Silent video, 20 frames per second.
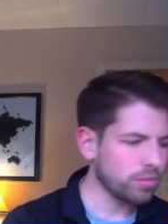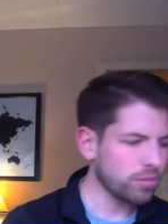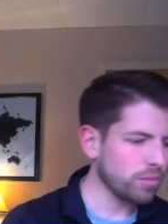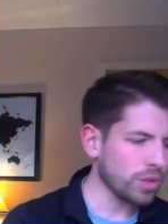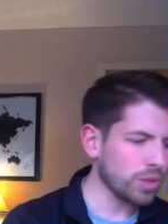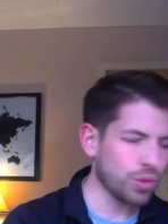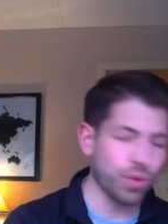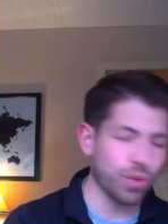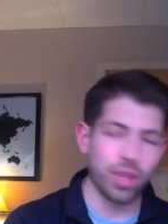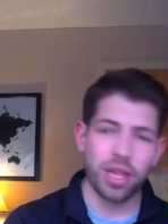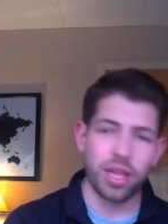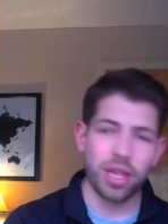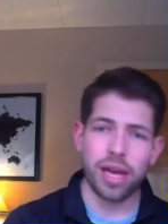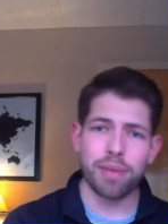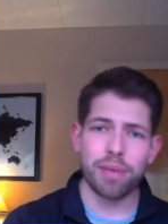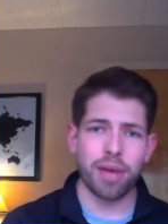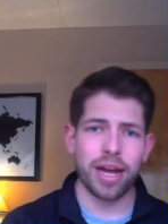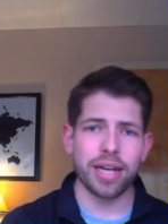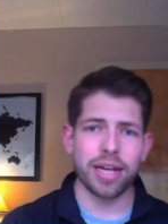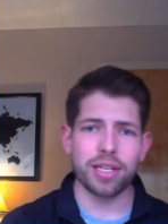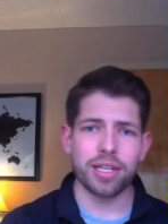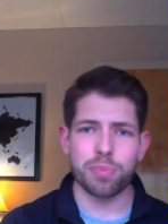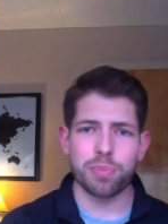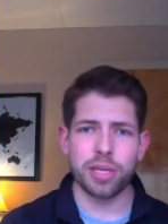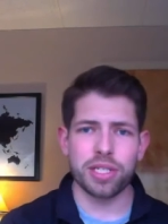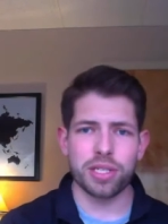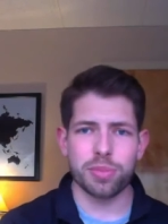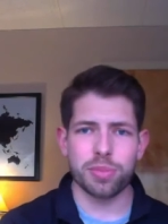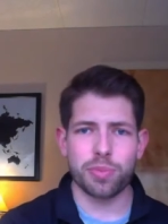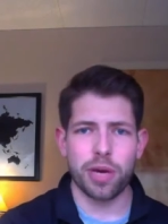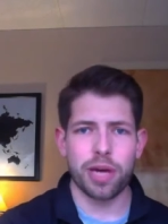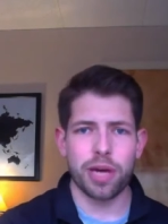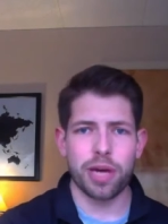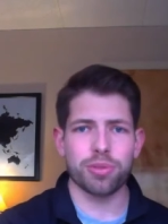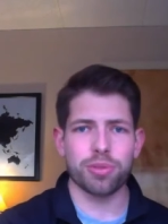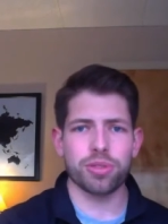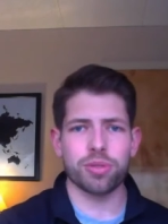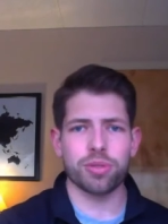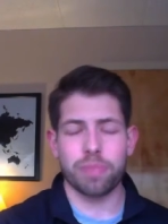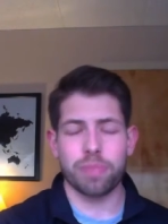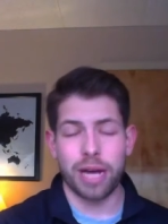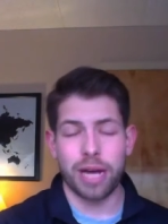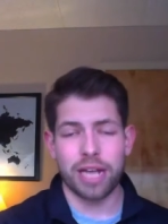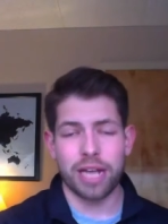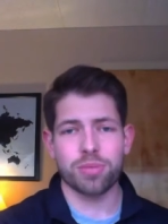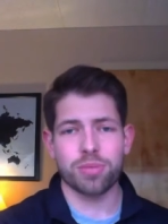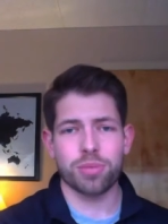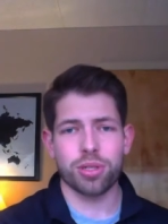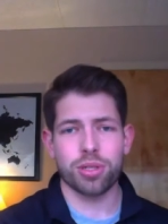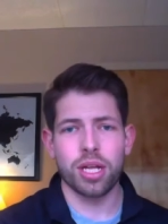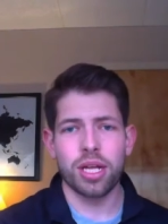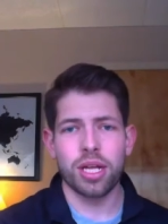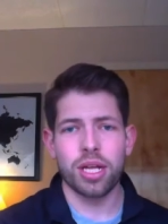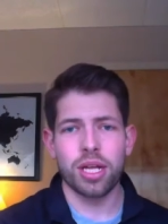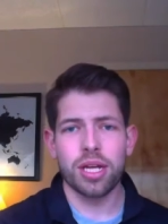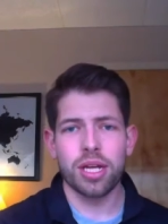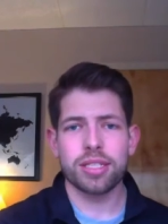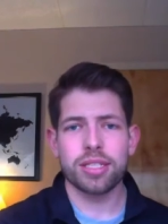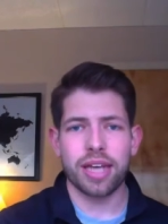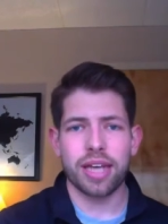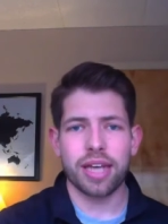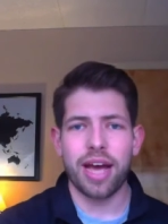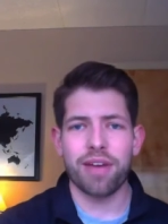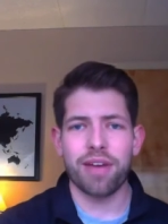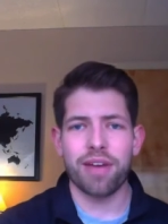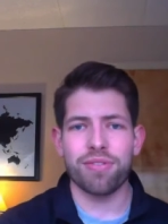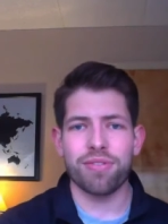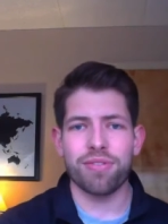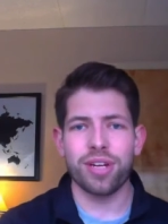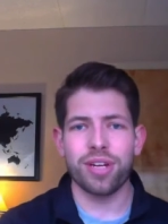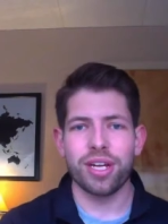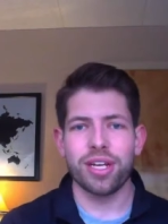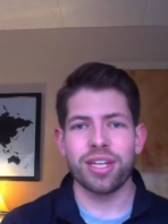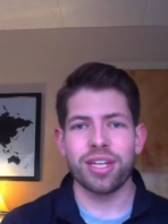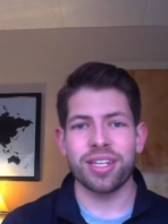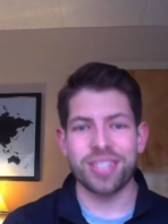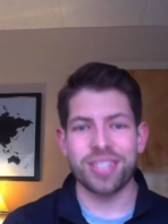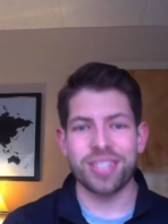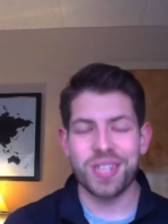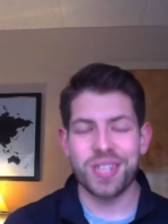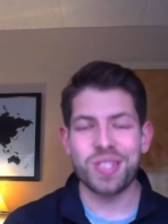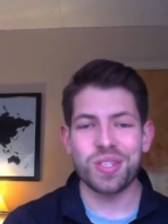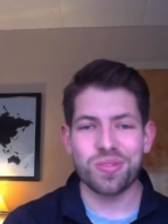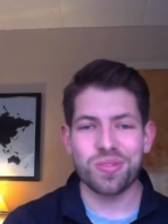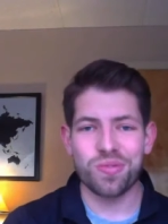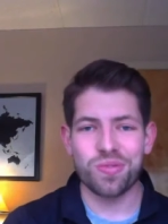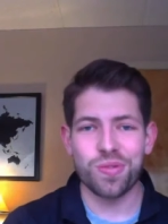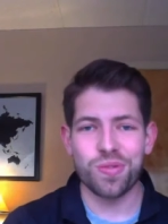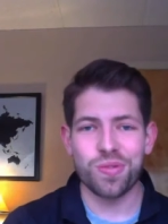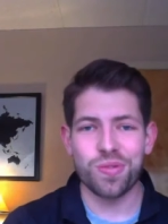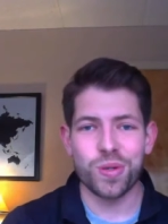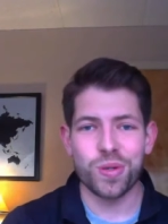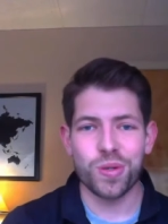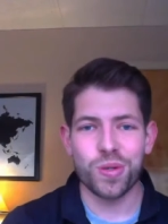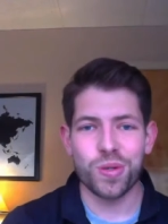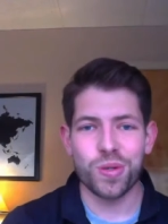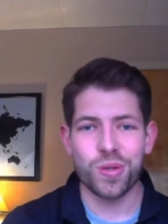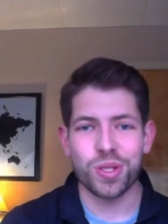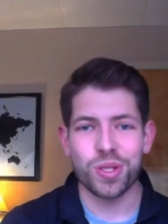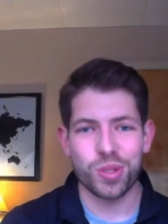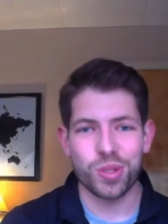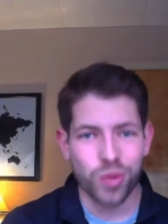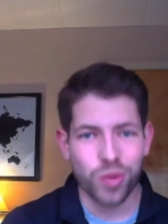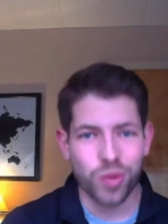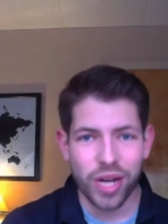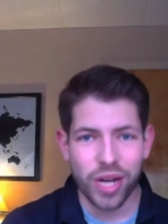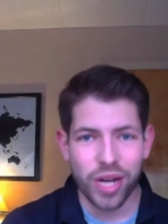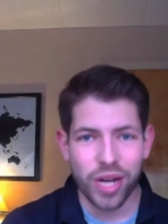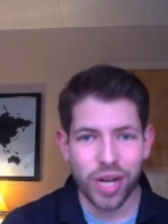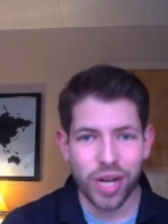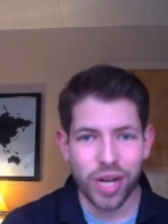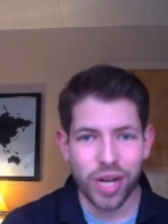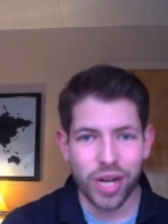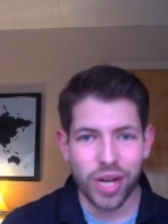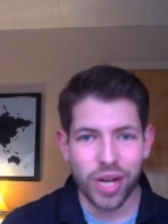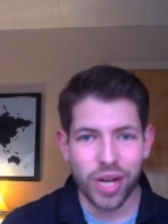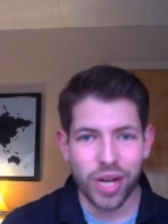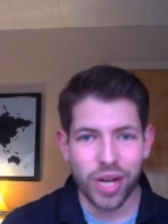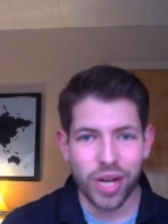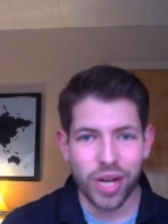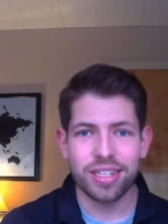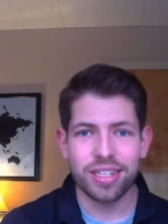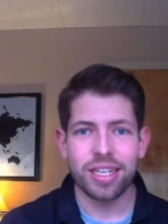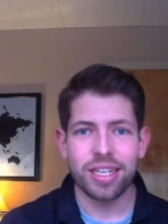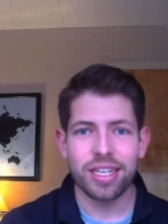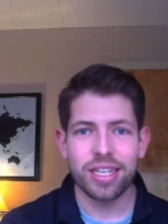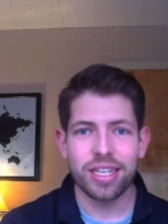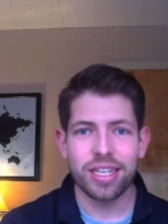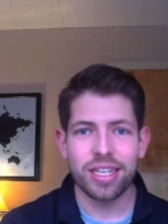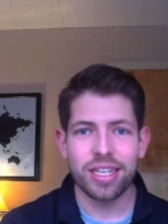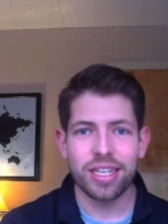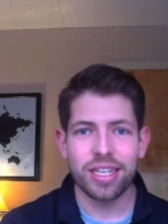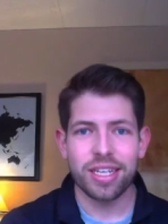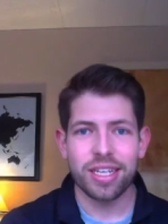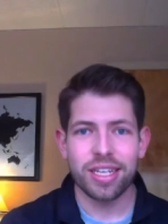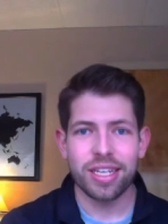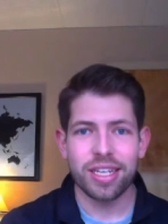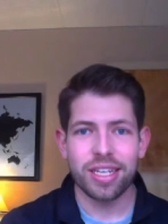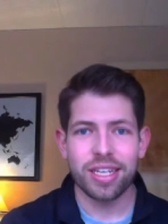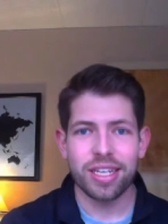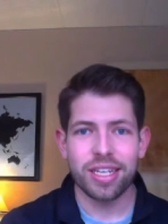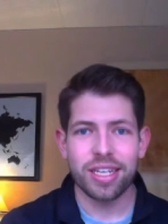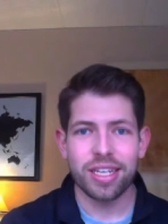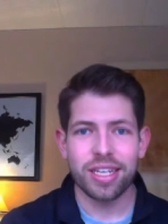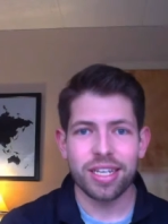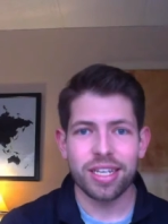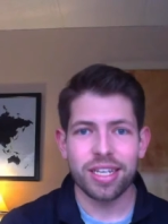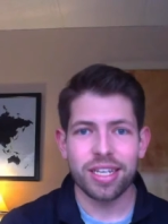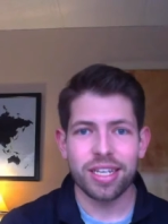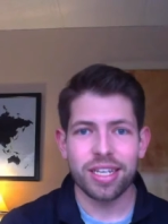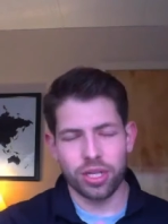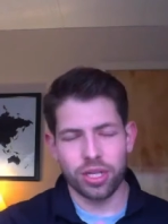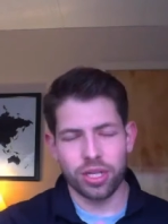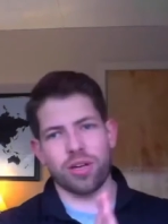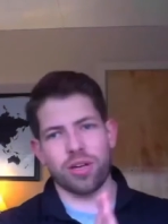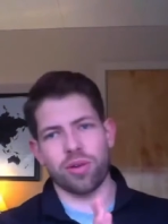With that in mind, as best as possible, to have decent food is great. And one of the things I encourage you is,